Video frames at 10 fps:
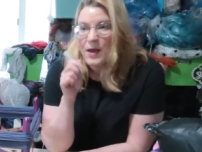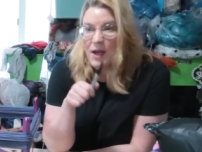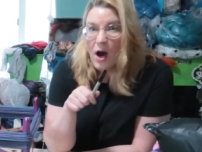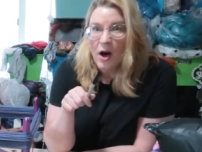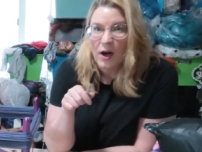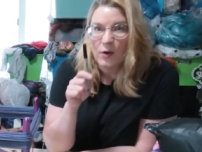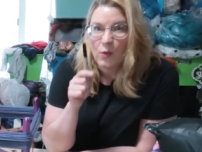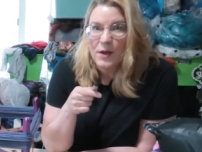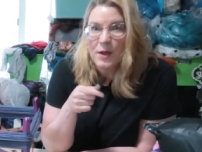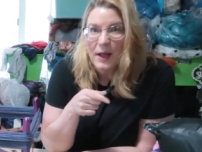the yarn
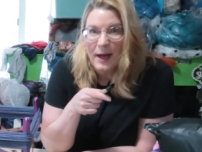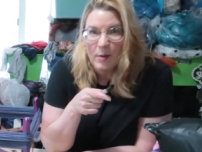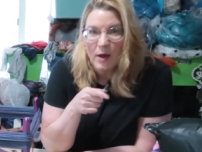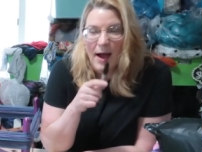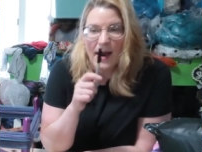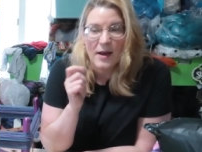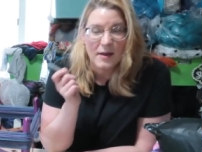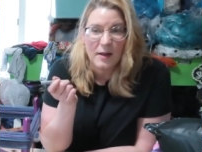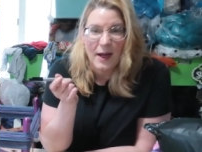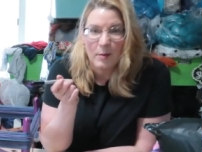with the label on,
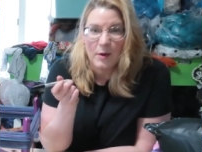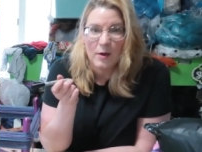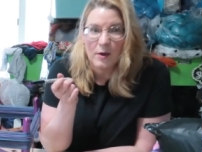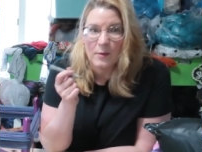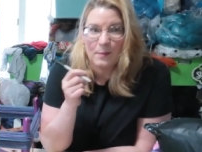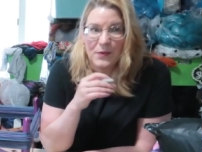and the label